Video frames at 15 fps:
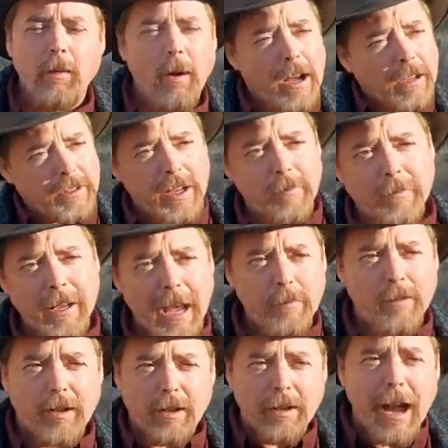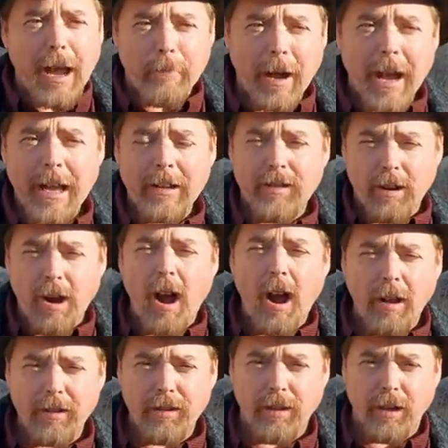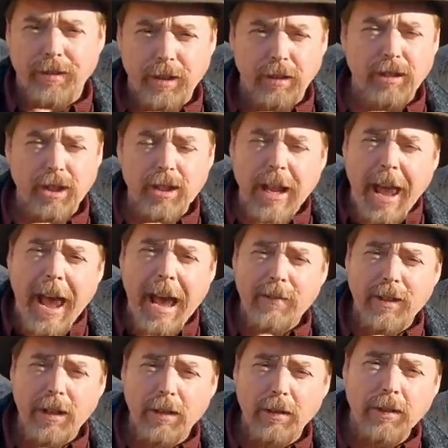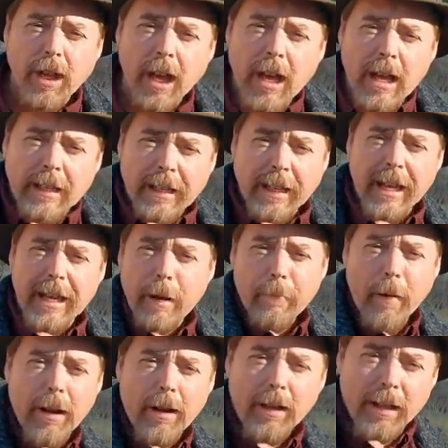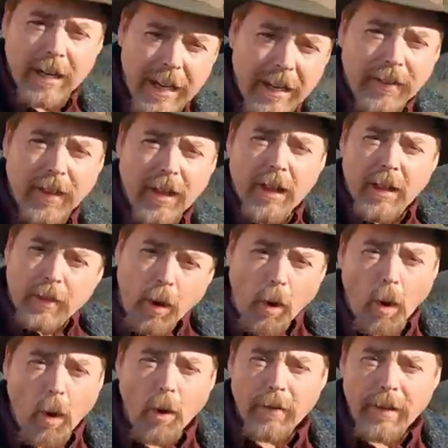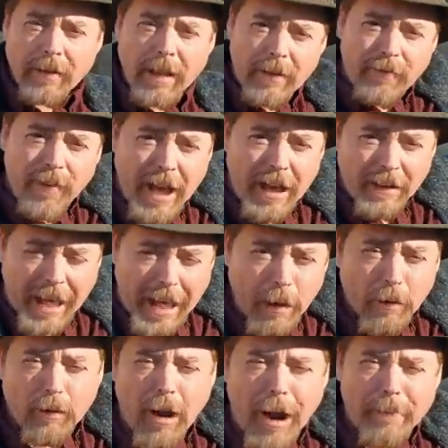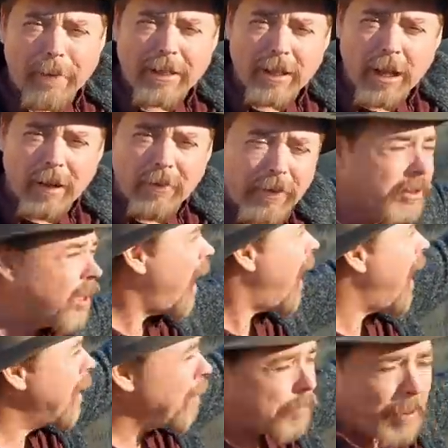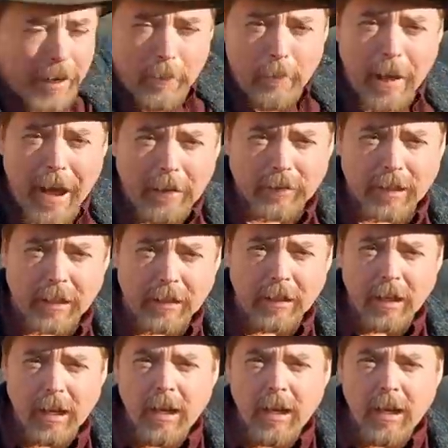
Well, sometimes they're not mines, they're haulage drifts. They're just avenues to get up underneath the ore that they found outcroppings of high up on a mountain.